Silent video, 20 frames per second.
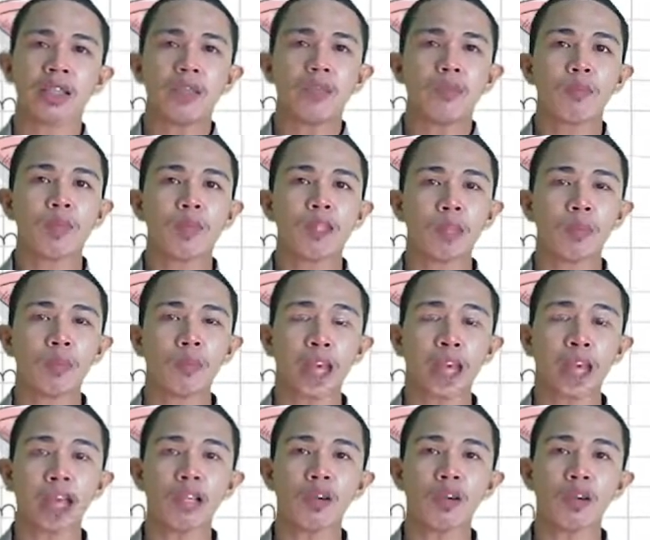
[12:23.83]

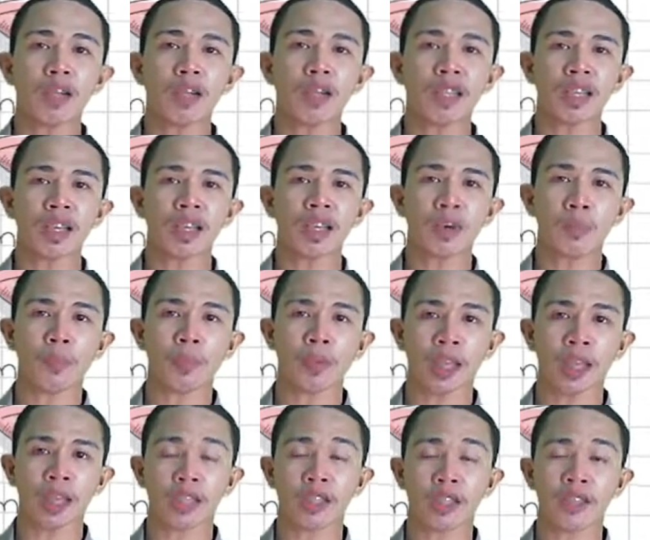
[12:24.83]
Multiplying all the
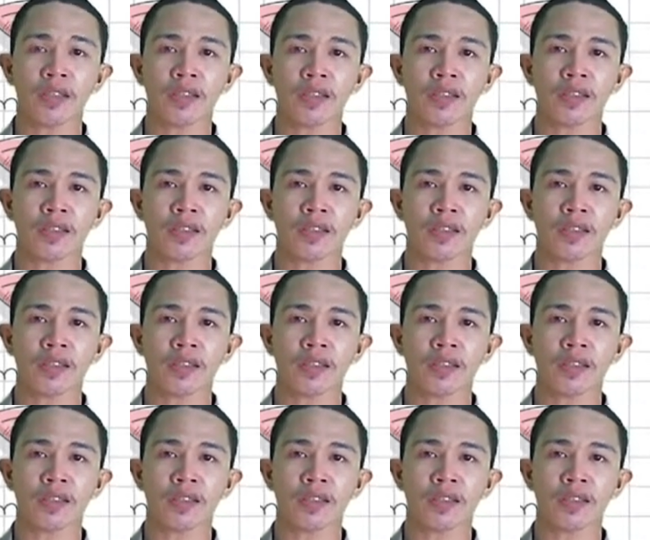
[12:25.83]
operations,